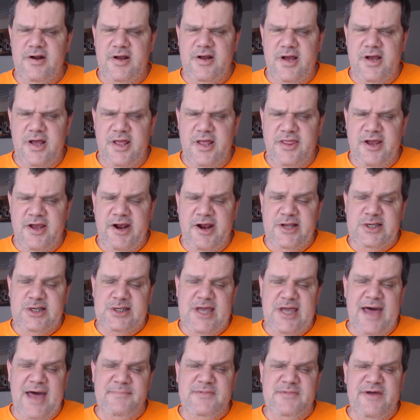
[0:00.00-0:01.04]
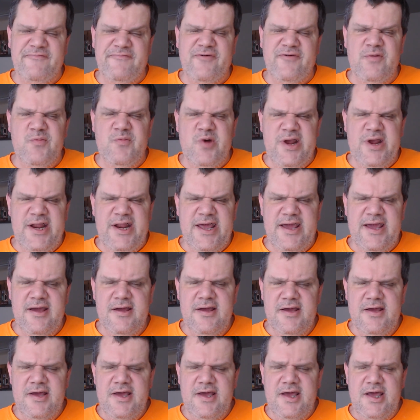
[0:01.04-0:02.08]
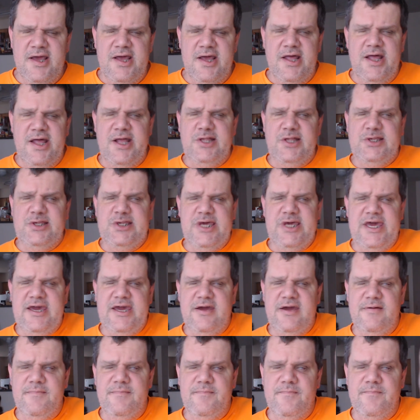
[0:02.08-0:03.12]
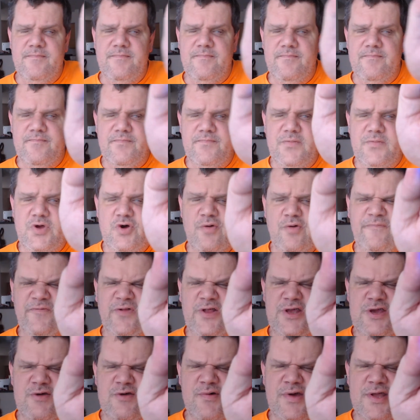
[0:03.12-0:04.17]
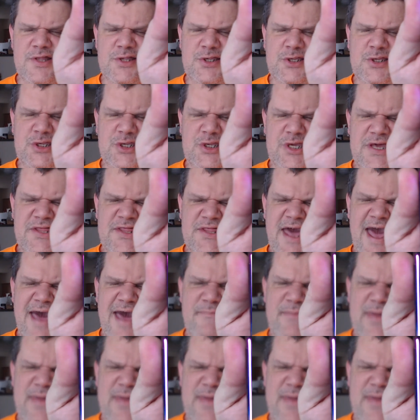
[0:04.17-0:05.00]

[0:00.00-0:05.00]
There, I stopped it from reading. Let's see. Hopefully you can see that.